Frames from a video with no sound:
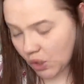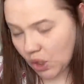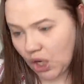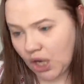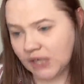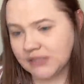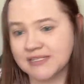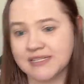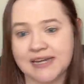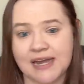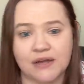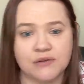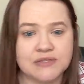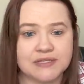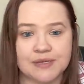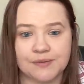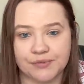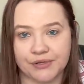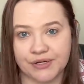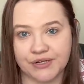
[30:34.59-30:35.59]
haunted house
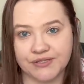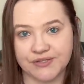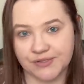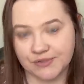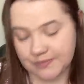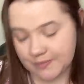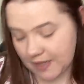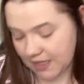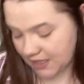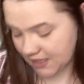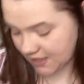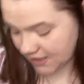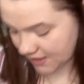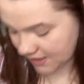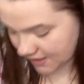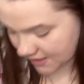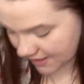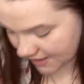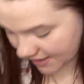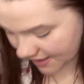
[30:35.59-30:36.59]
sampler, excuse me.
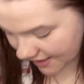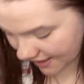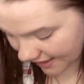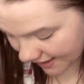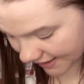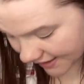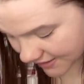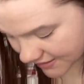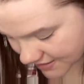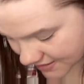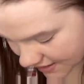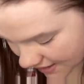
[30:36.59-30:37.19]
And